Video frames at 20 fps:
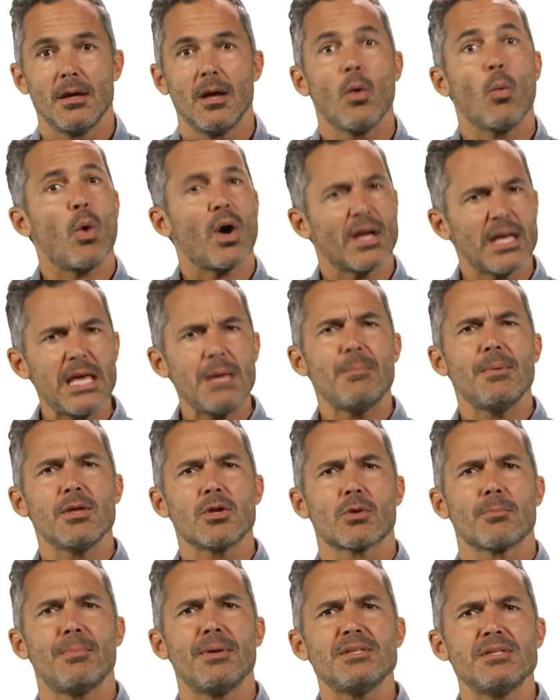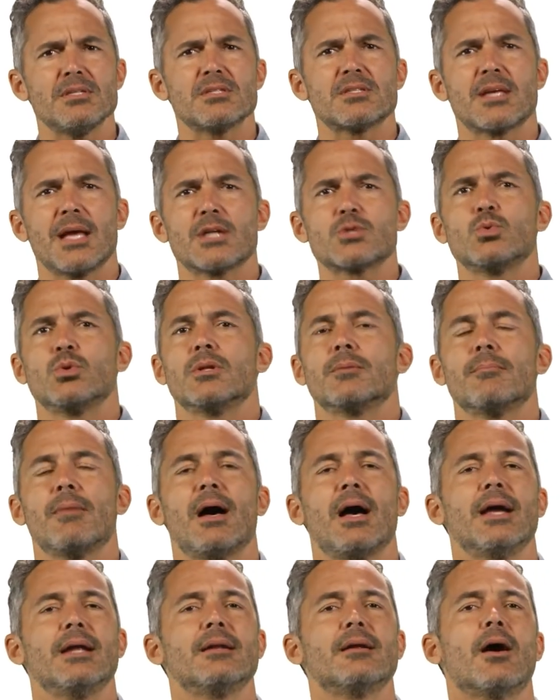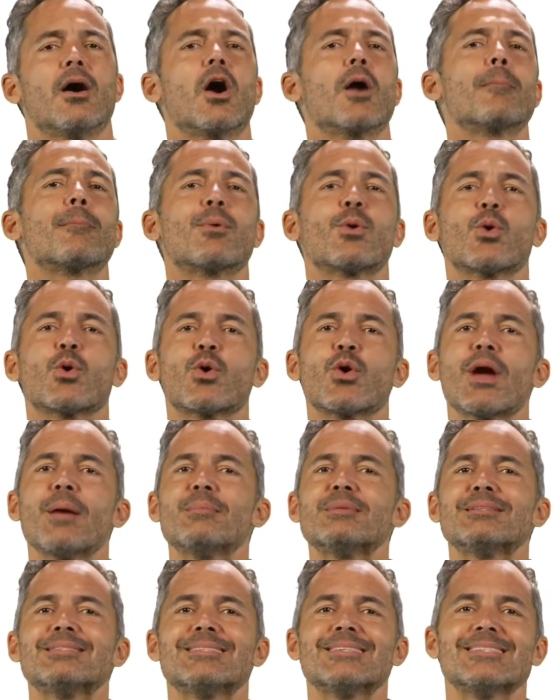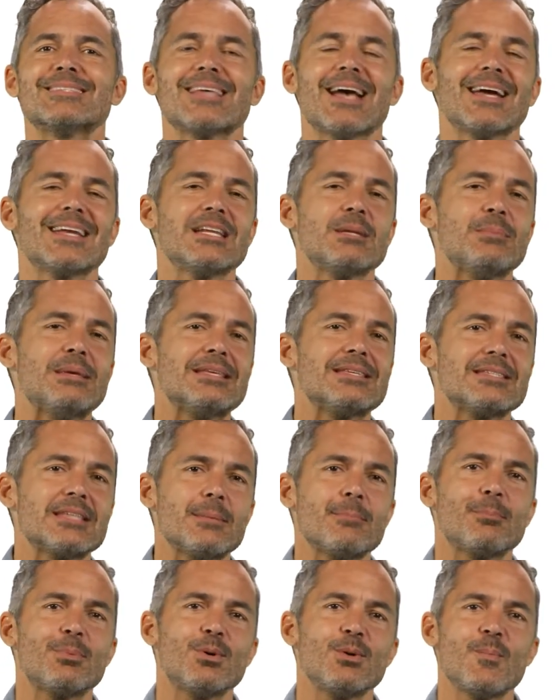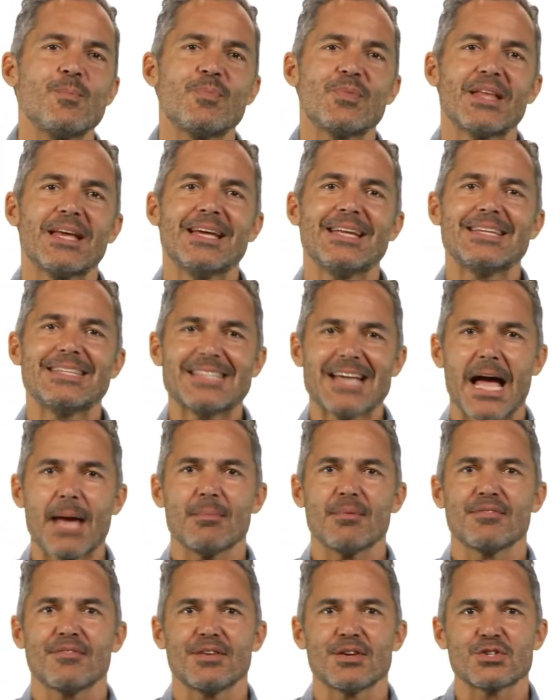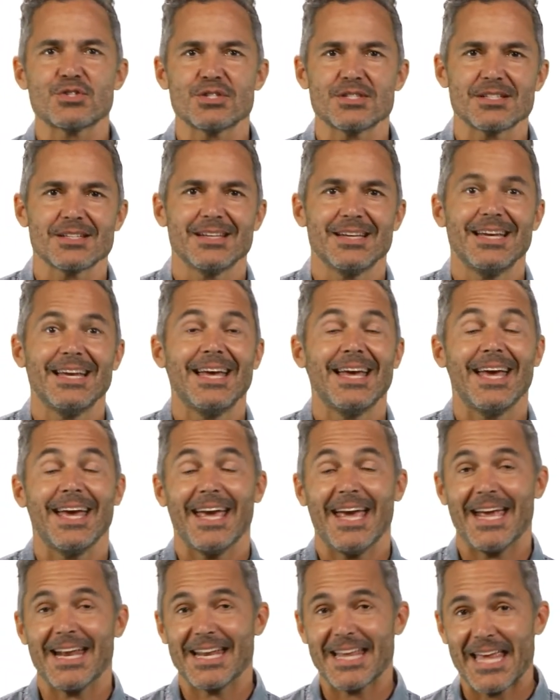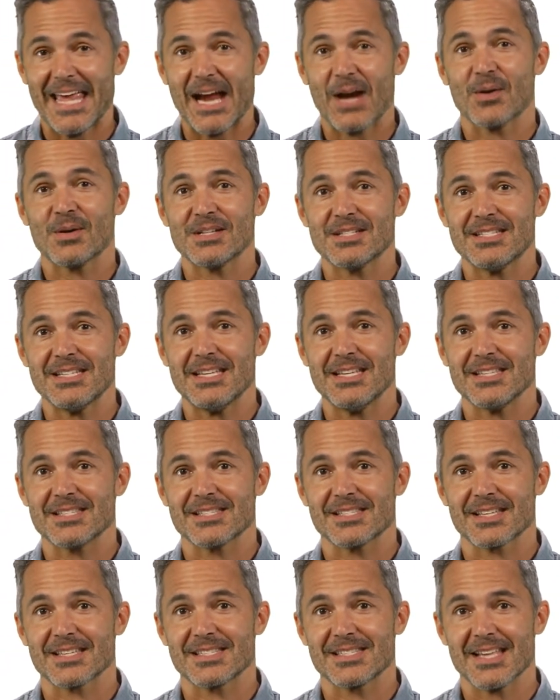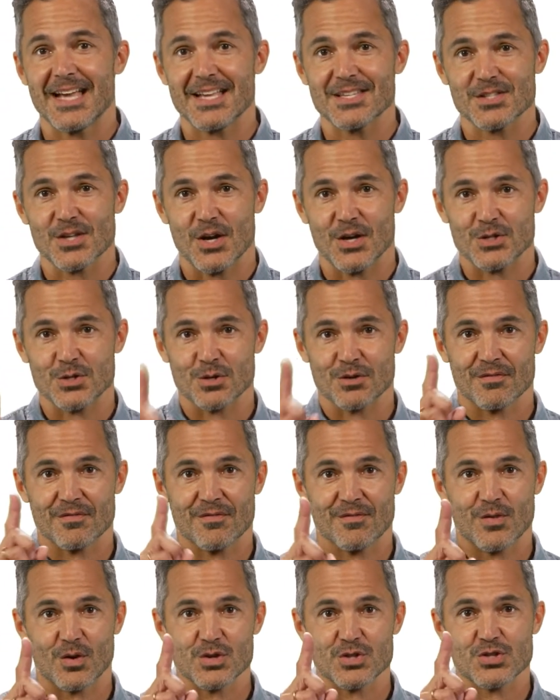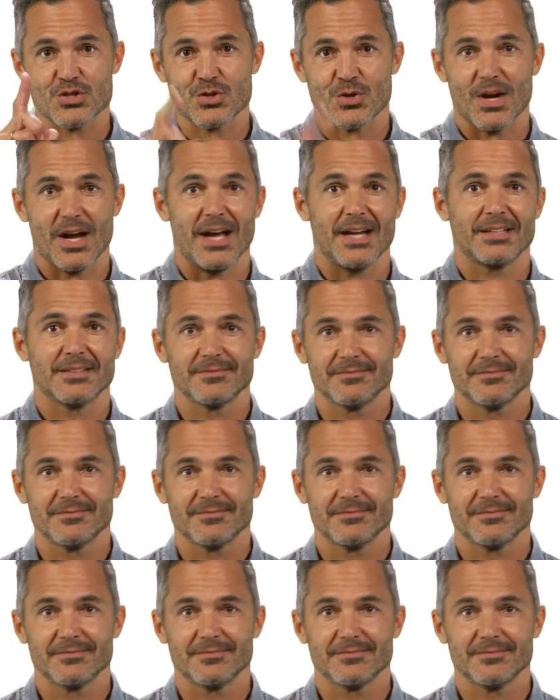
While keeping your busy schedule in mind, our program is designed to be simple, time efficient, and guarantees success on your first try.